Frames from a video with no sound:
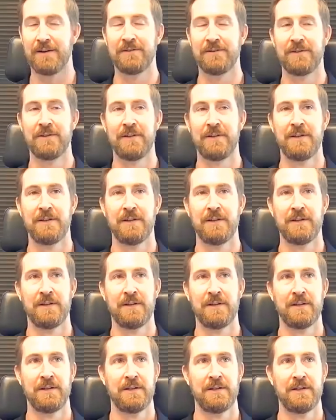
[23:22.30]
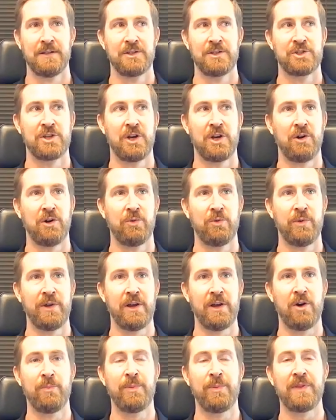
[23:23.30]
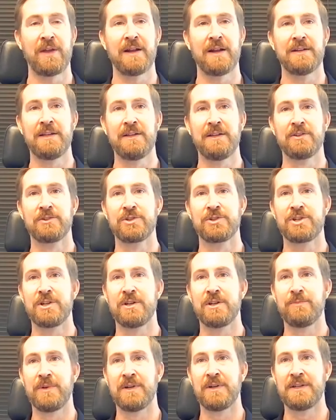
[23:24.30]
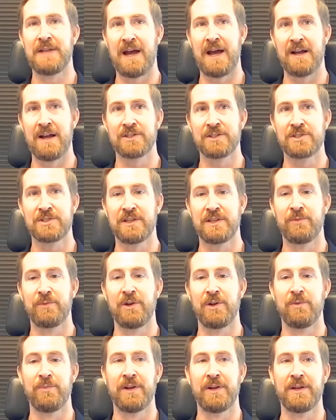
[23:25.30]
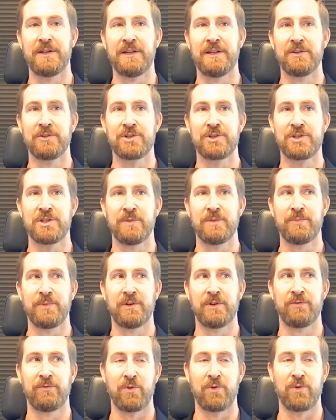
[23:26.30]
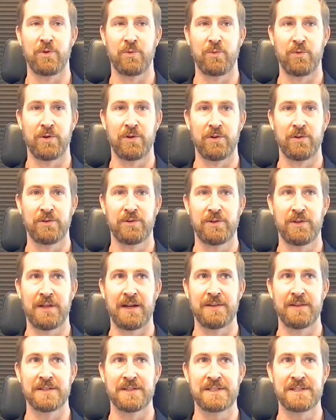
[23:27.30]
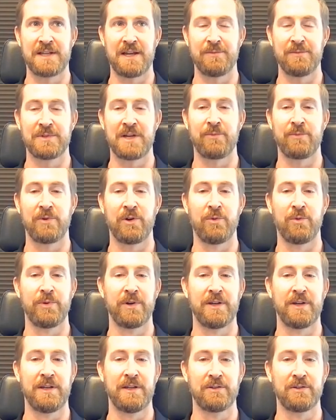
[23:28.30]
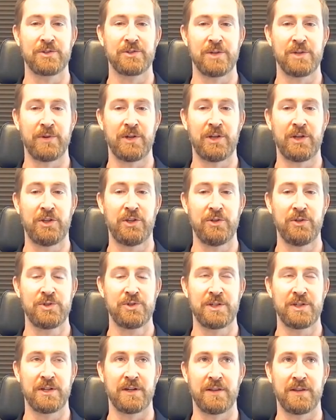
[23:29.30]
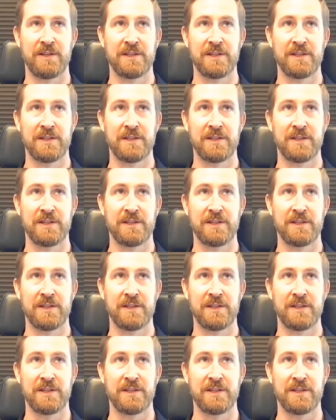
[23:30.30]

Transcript: Yeah. So we opened that dealership in Dallas, then we opened a dealership in Fort Worth, and at the same time we opened a dealership in Houston.